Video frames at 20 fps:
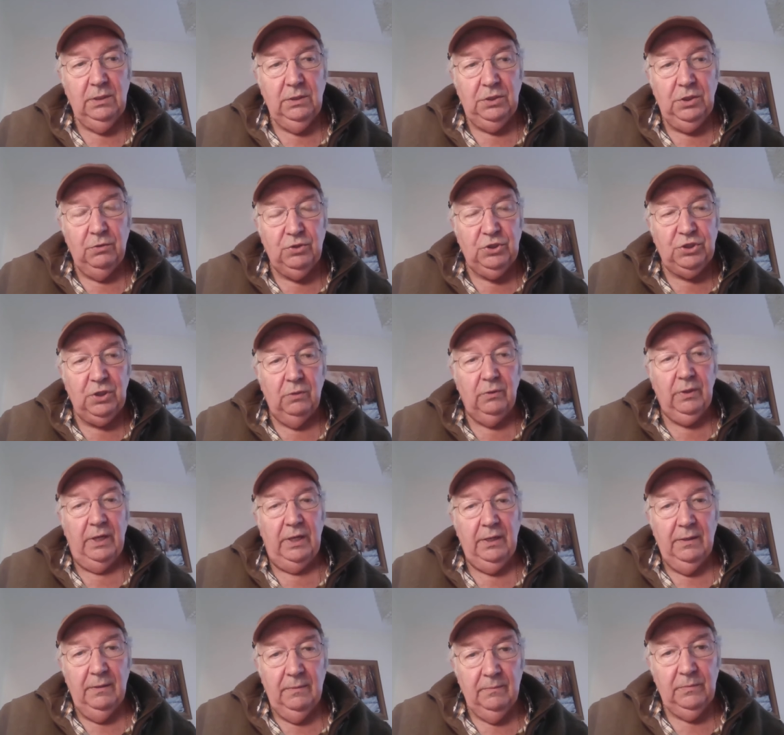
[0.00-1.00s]
you shoot
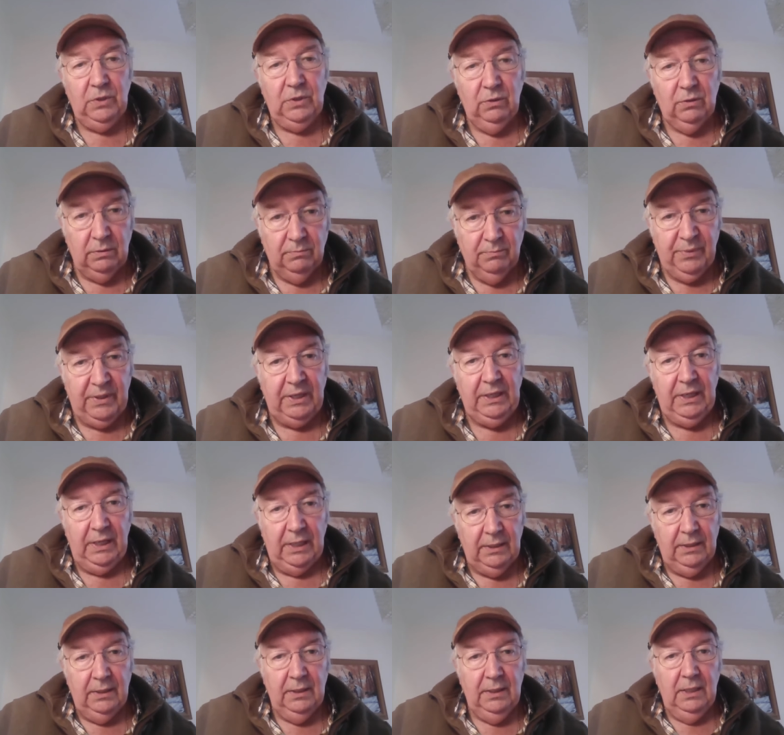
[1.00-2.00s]
in, you compete
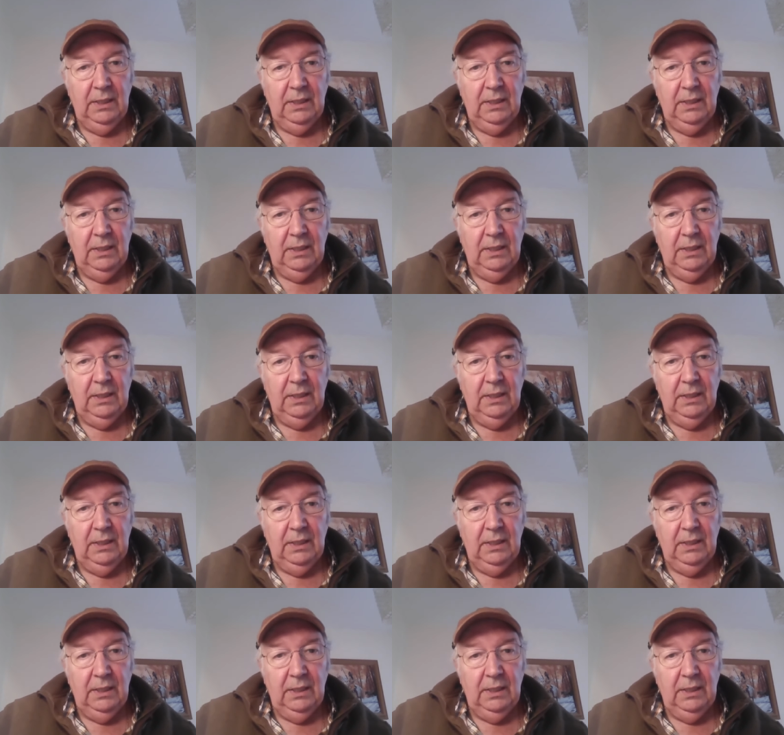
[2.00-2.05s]
in.